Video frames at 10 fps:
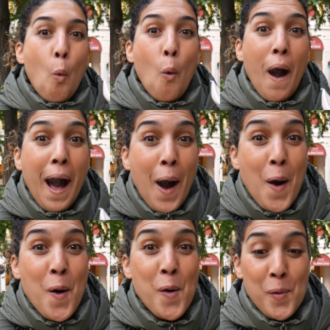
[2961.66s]

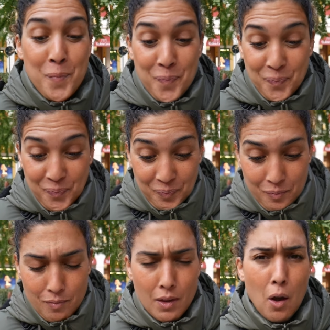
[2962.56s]
Wow.
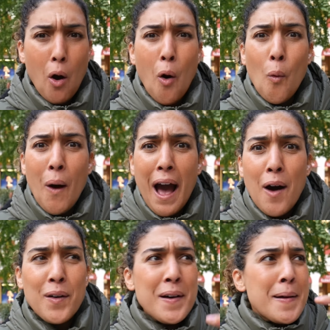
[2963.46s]
Oh,
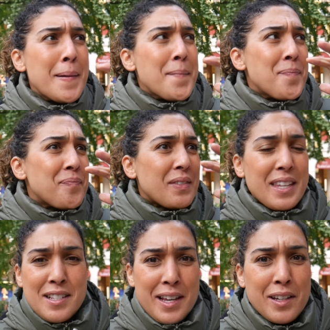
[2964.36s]
wow.
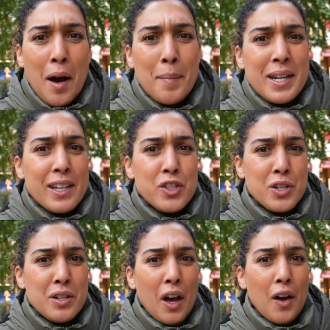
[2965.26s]
This like
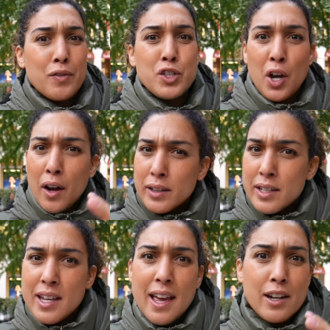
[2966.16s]
combination of
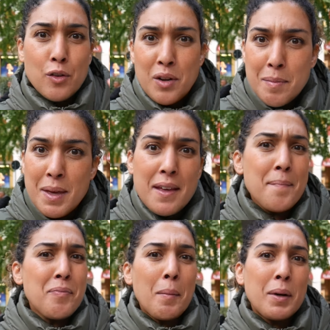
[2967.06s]
chocolatey and creamy,
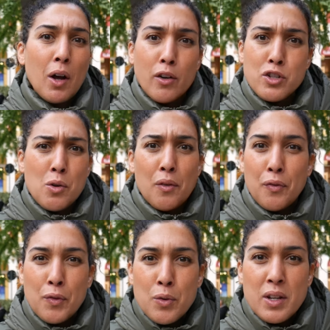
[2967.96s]
but also a
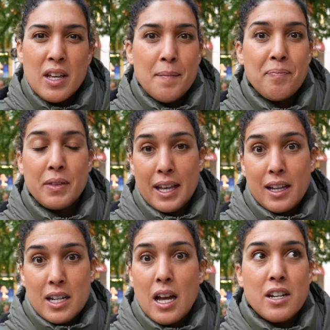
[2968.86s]
fruity,
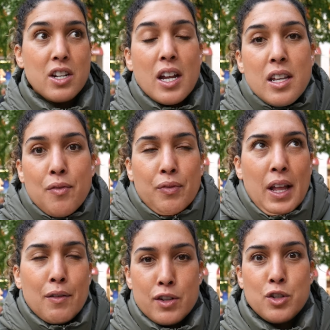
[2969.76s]
like a nutty
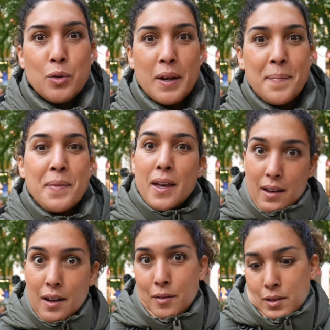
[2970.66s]
flavor to it.
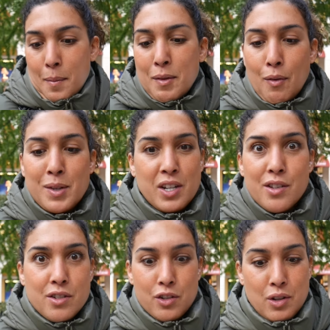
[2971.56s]
Coming from a
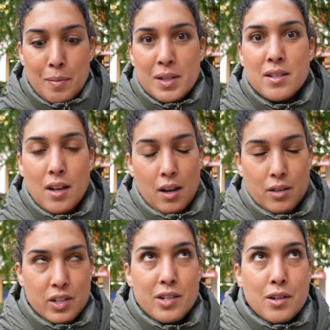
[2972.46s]
chestnut tree, I mean
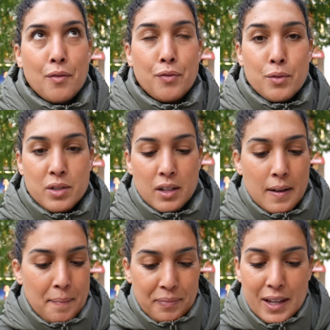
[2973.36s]
a chestnut fruit.
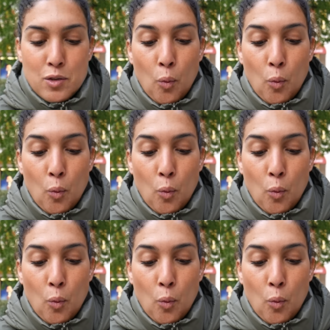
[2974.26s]
That's